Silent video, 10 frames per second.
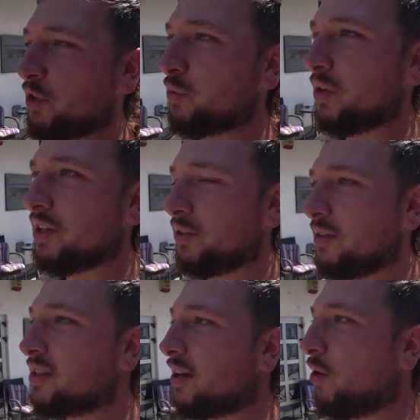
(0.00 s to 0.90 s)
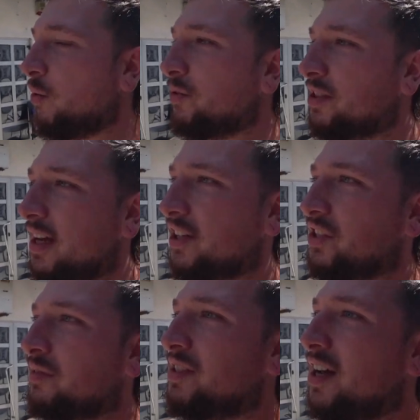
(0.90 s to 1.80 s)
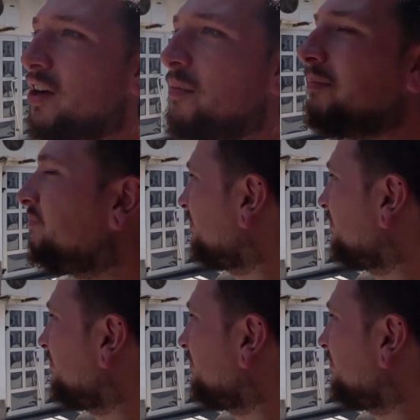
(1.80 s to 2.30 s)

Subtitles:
we're just walking through this old section of town.